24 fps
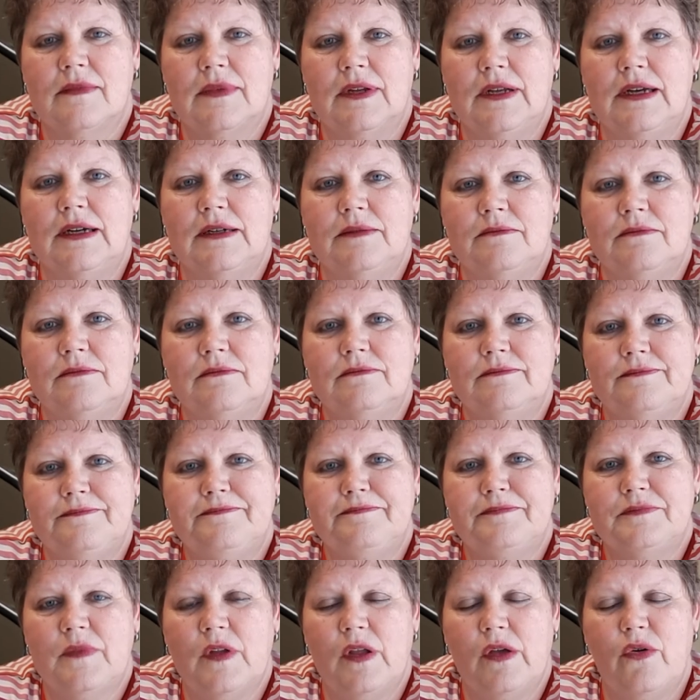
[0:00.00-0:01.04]
um,
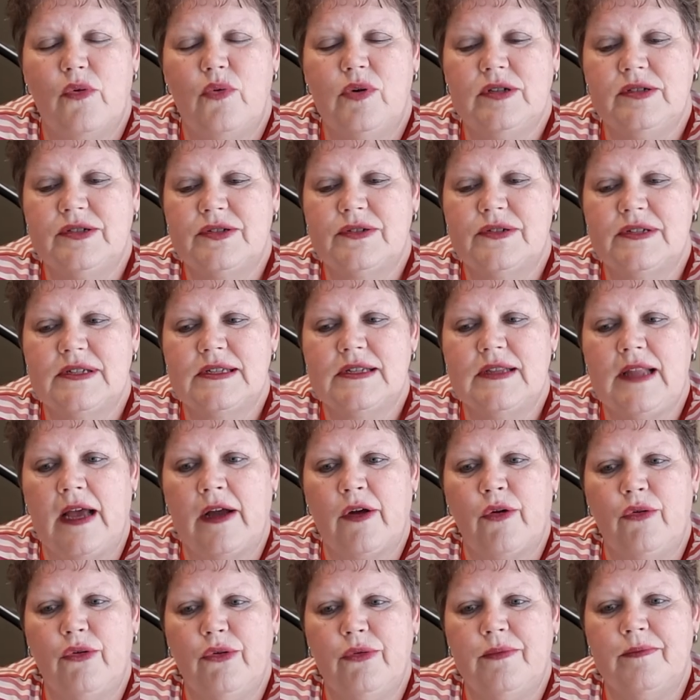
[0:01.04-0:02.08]
quilters in that
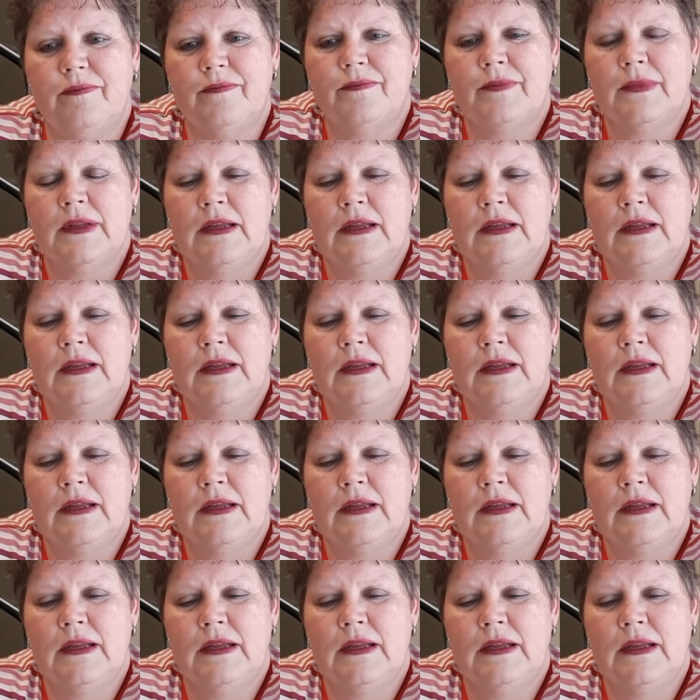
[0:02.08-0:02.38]
group.